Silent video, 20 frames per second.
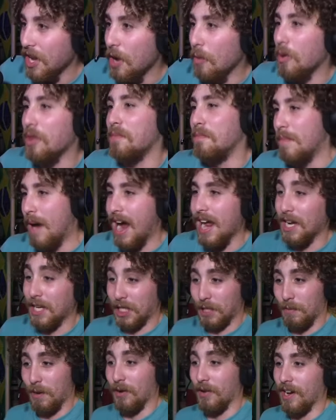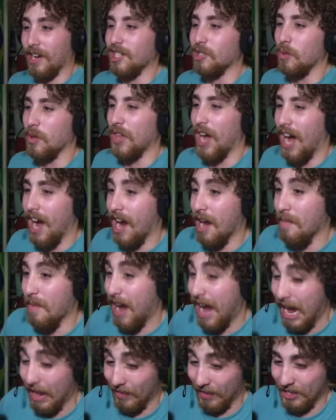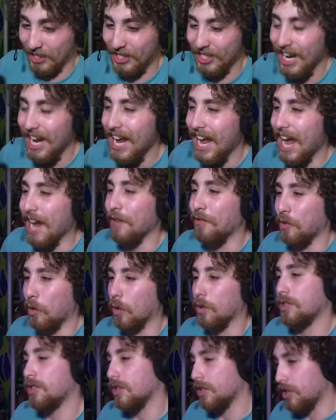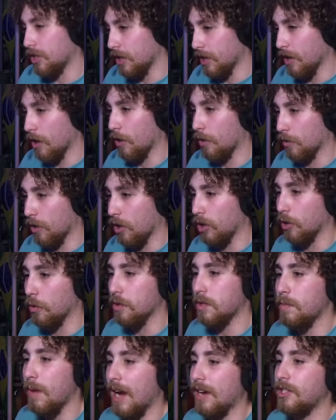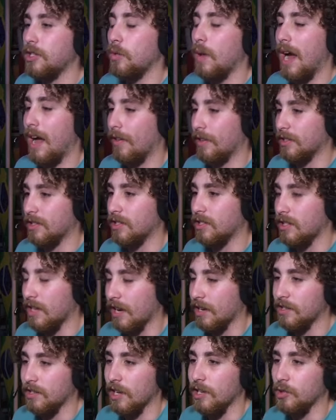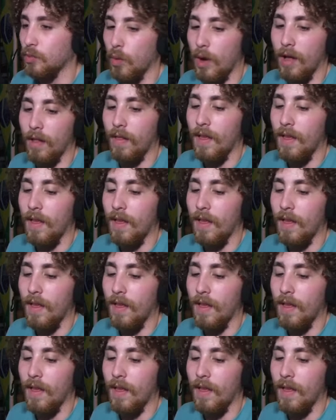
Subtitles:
with my experience with ImAlexx. And of course, she alludes back to Alice's text as well,